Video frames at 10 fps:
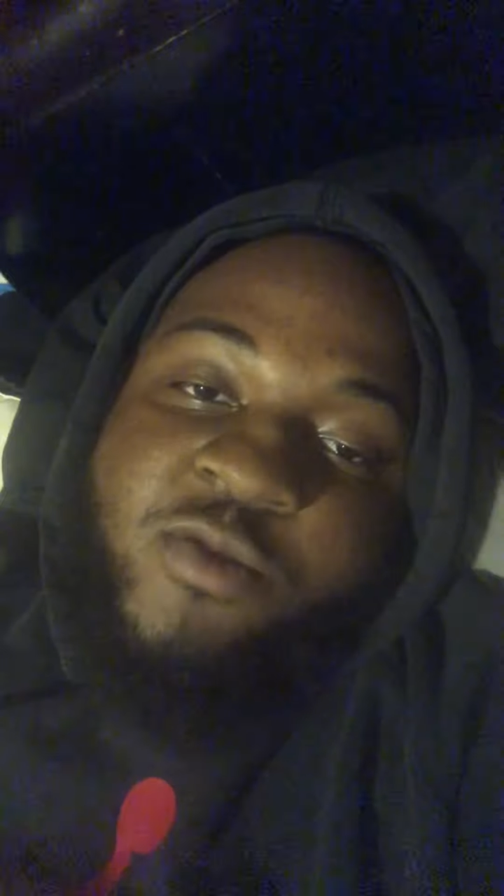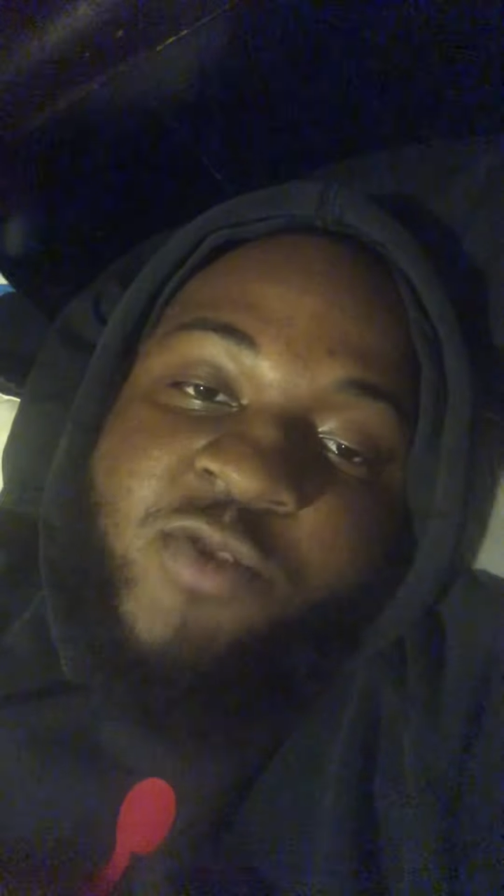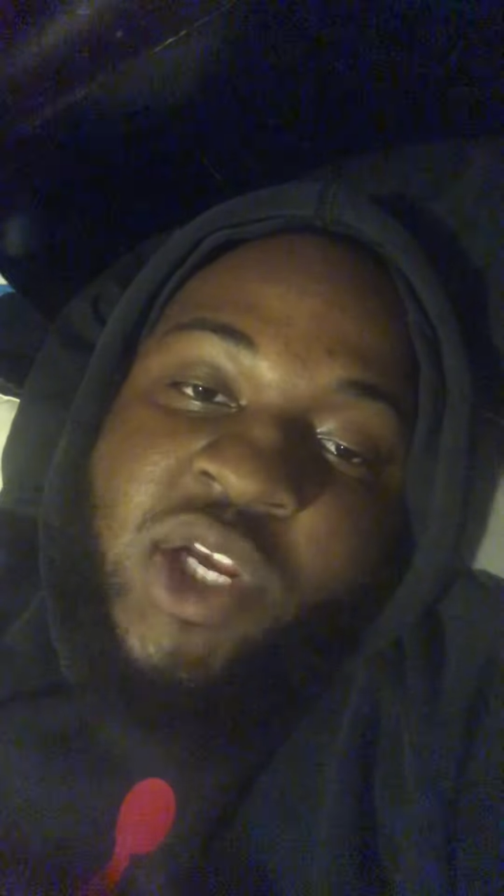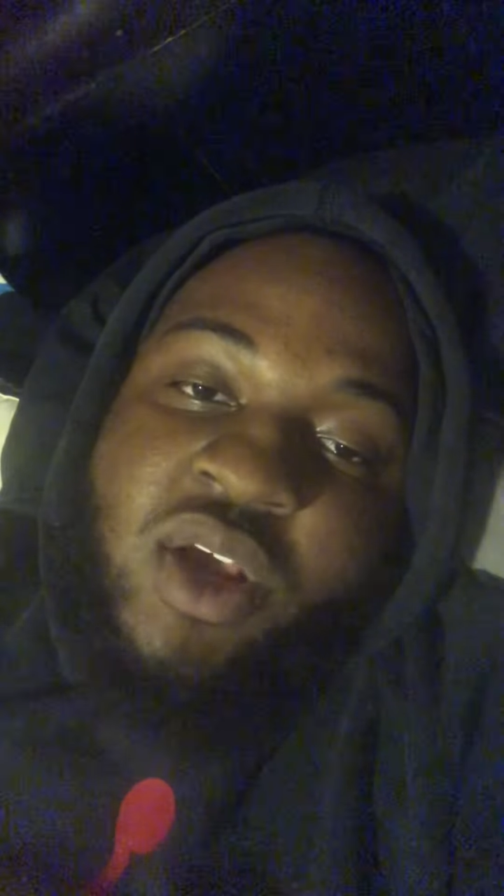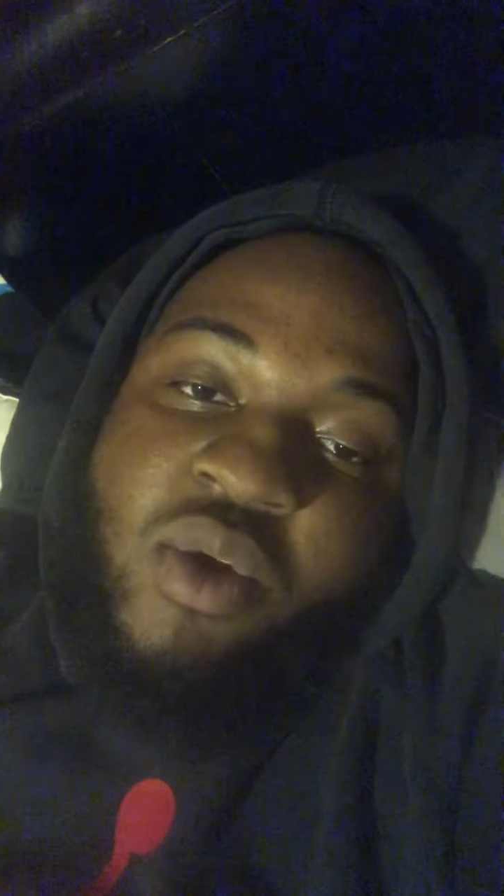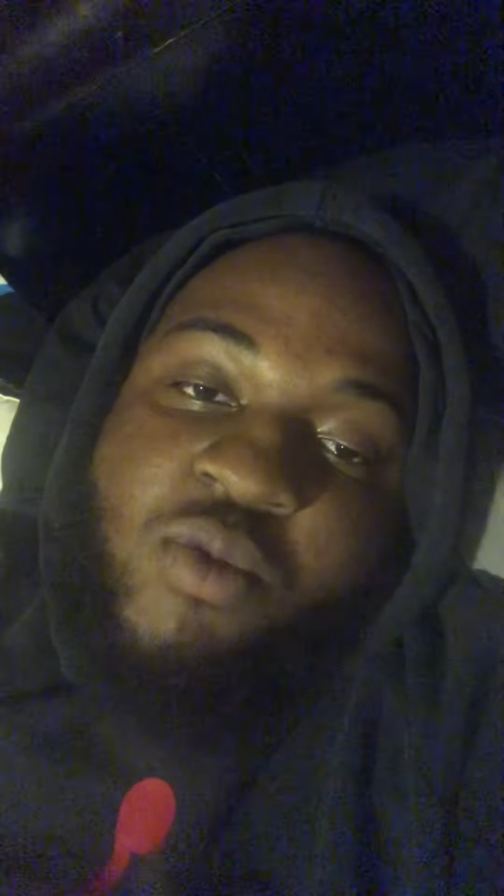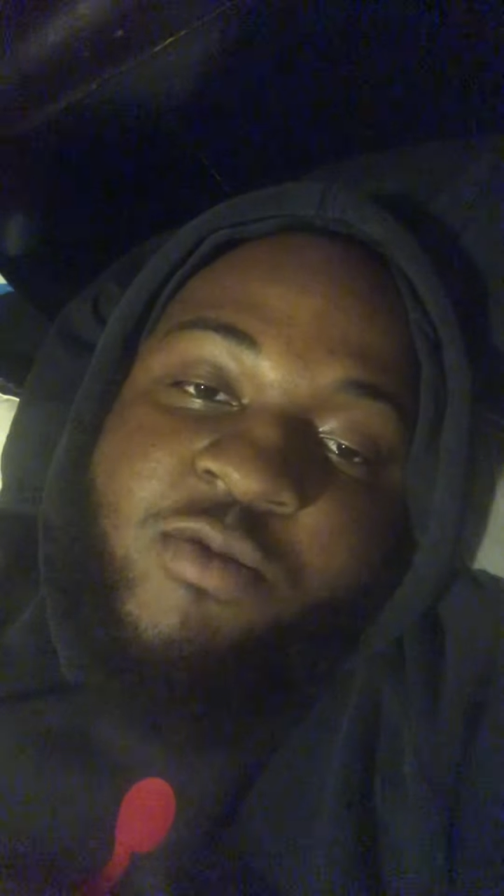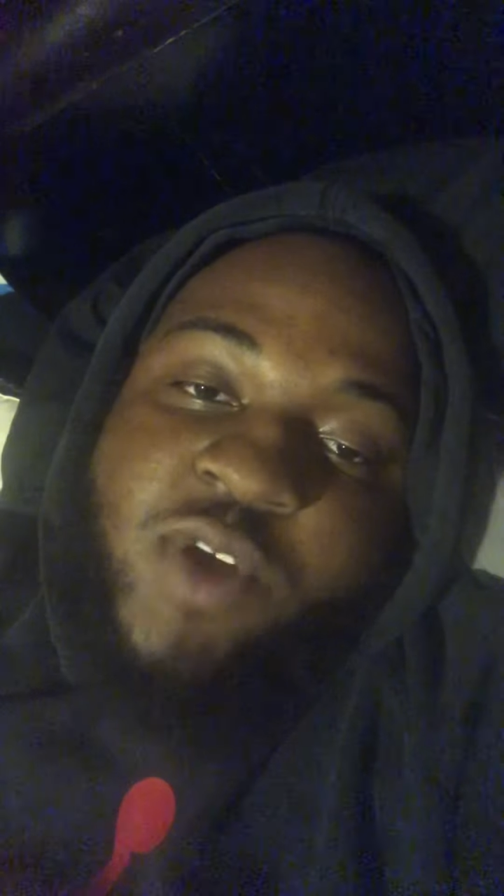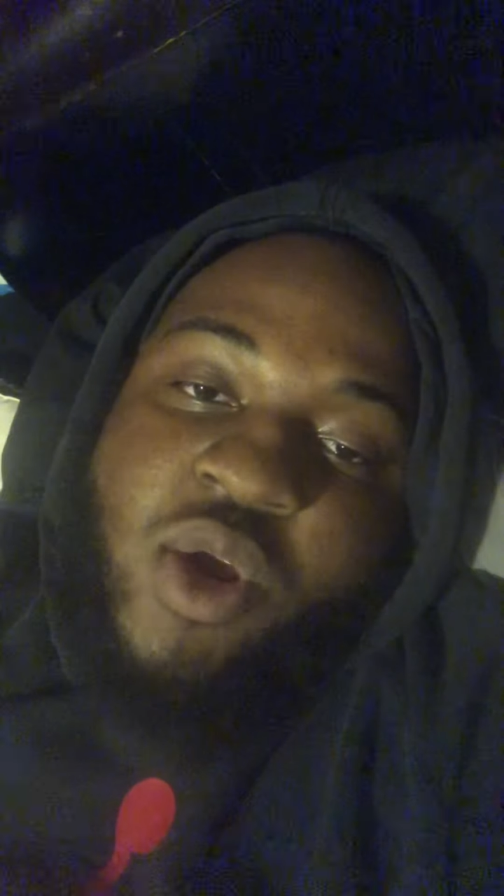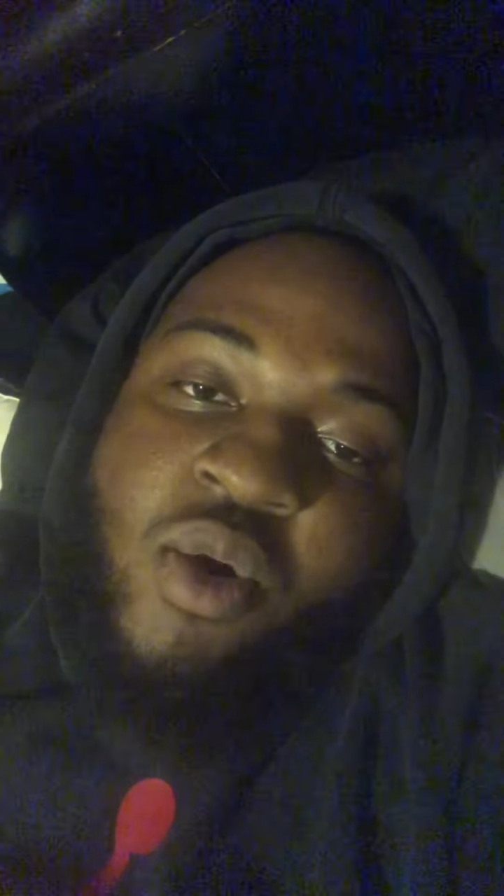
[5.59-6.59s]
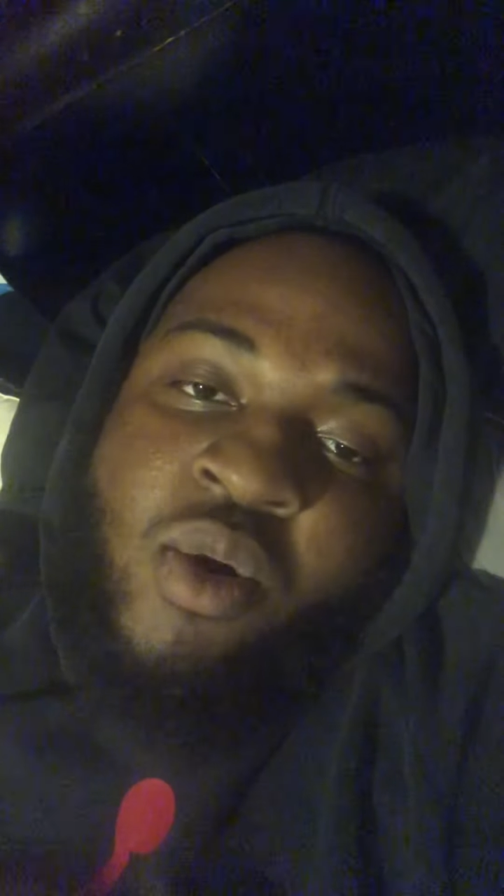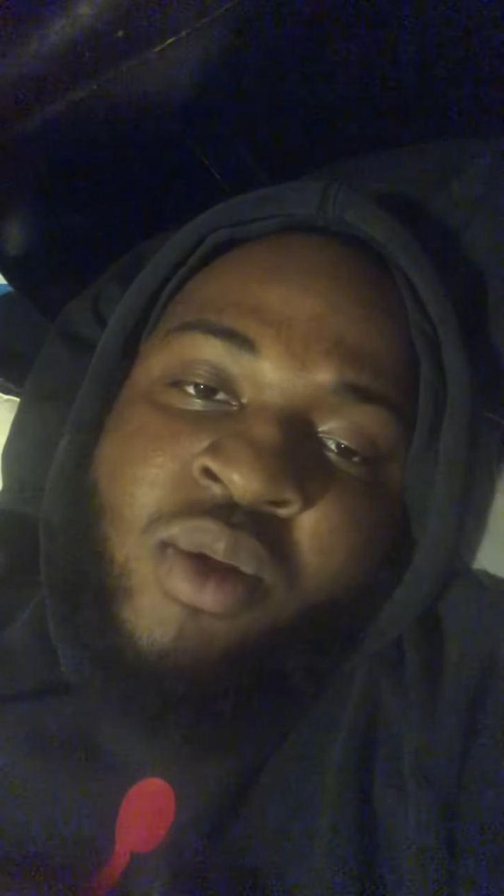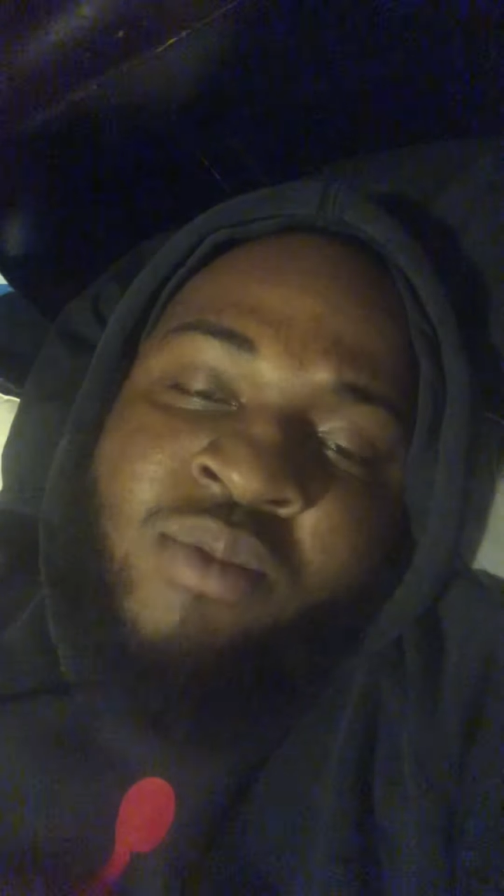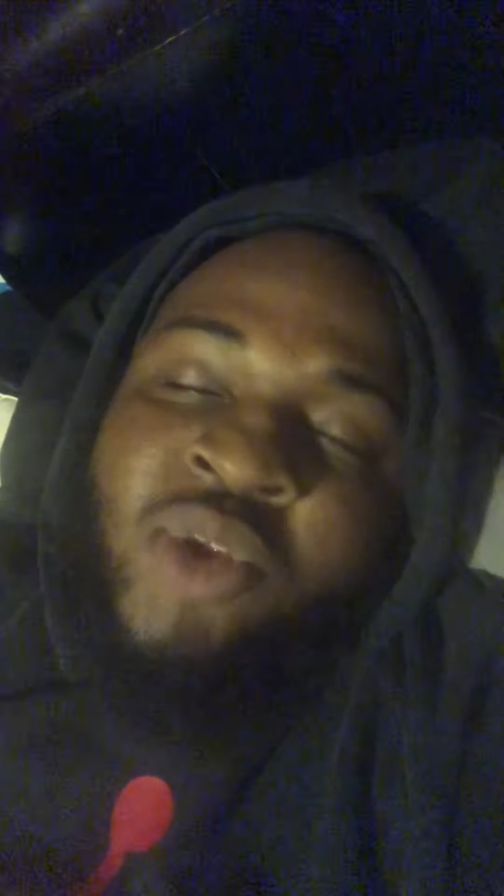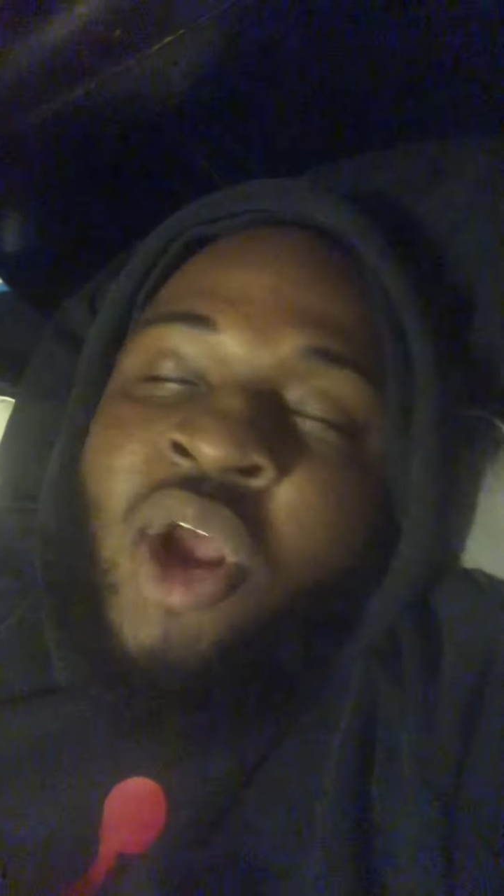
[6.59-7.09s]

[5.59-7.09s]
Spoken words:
video for y'all.